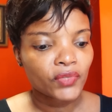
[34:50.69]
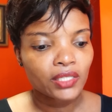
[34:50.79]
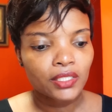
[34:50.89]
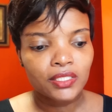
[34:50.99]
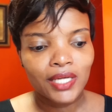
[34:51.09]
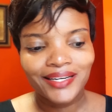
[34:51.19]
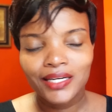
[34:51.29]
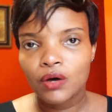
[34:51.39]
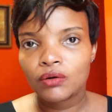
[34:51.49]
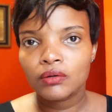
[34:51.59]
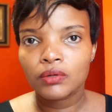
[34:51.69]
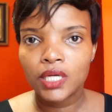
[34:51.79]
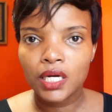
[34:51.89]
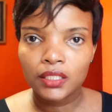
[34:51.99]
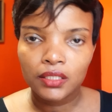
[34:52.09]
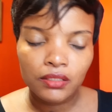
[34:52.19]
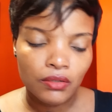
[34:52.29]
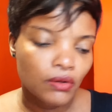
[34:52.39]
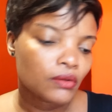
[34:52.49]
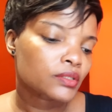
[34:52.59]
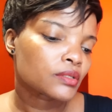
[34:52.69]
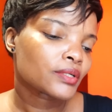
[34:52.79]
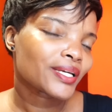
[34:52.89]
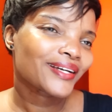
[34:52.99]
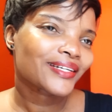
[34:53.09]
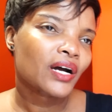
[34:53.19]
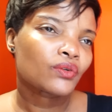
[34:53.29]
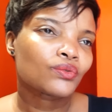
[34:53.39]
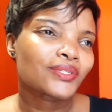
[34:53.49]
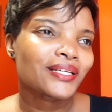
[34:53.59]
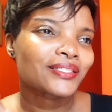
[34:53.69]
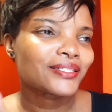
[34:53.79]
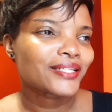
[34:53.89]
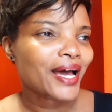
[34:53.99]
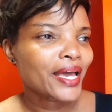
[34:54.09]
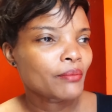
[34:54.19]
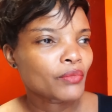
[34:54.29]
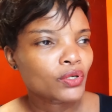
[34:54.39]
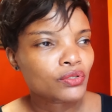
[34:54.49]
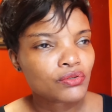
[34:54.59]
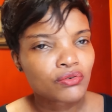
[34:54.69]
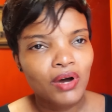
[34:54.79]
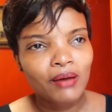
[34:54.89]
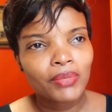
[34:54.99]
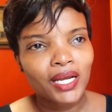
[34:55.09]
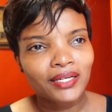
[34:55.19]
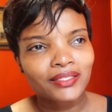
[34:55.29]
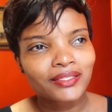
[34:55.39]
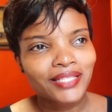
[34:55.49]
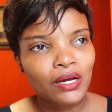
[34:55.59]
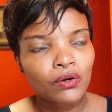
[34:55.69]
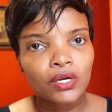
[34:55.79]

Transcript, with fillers: And they start now looking at this gold, looking at how to test diamond, draw a black circle.